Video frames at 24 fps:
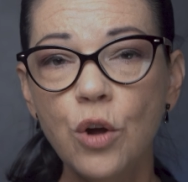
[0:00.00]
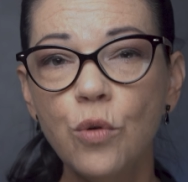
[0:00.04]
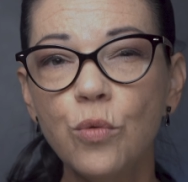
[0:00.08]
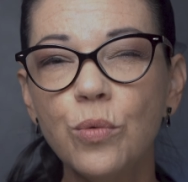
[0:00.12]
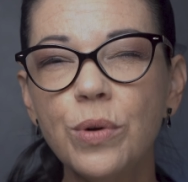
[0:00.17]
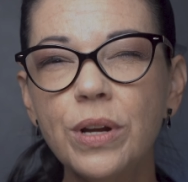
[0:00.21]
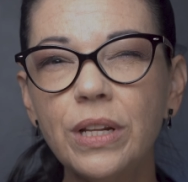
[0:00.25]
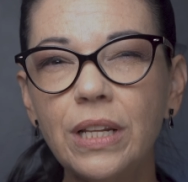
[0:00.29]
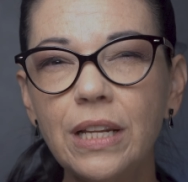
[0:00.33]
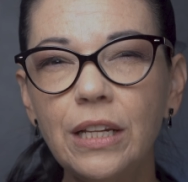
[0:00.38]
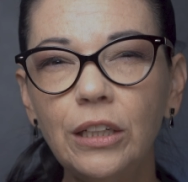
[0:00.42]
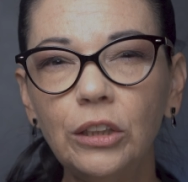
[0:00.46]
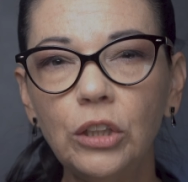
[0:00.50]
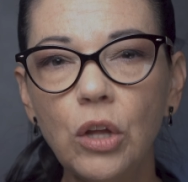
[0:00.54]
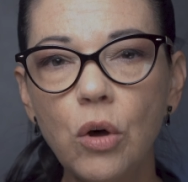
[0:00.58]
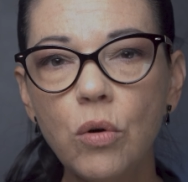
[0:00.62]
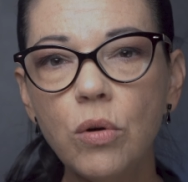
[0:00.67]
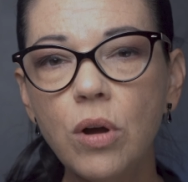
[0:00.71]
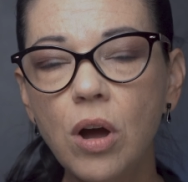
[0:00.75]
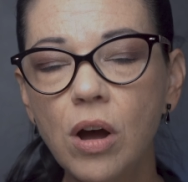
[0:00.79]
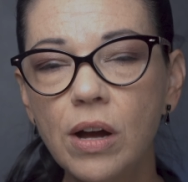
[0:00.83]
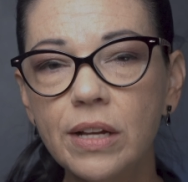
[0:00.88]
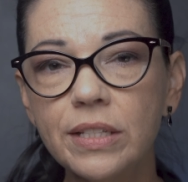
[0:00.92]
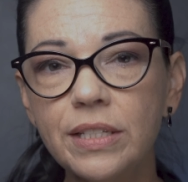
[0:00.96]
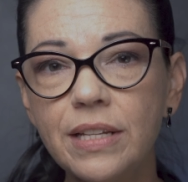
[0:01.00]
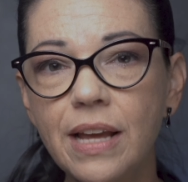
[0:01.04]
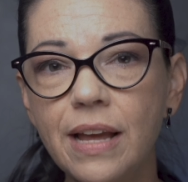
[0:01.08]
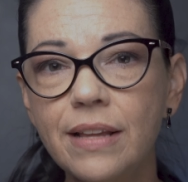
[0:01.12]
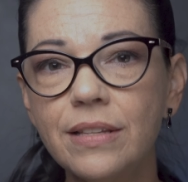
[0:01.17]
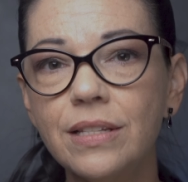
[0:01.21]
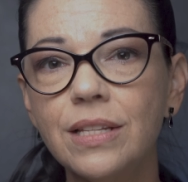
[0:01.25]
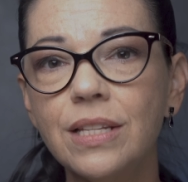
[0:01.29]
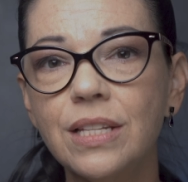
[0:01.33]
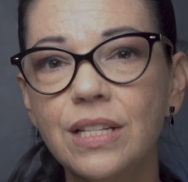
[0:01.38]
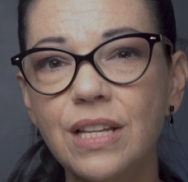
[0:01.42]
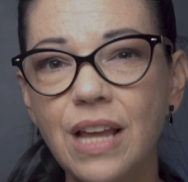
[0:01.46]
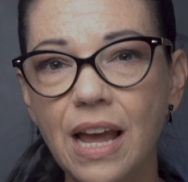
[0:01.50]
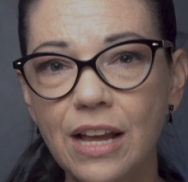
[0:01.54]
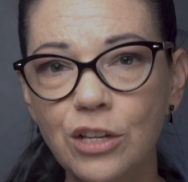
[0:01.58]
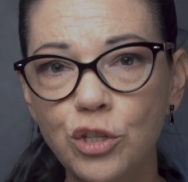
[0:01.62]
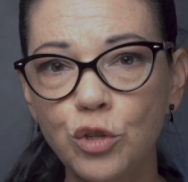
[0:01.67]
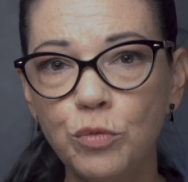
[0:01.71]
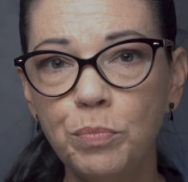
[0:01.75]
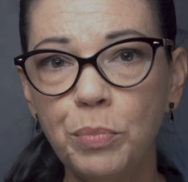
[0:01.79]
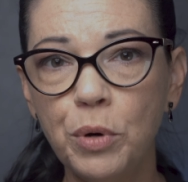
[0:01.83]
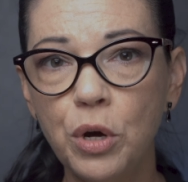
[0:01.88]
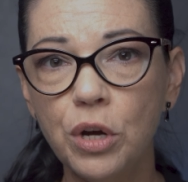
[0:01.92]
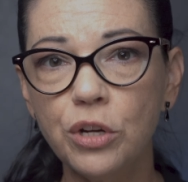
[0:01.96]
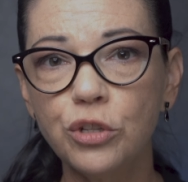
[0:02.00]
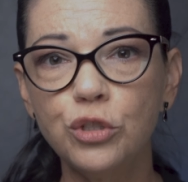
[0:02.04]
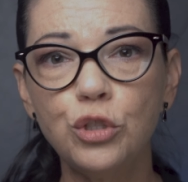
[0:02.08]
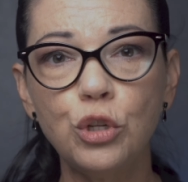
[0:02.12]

really low content sketchbook,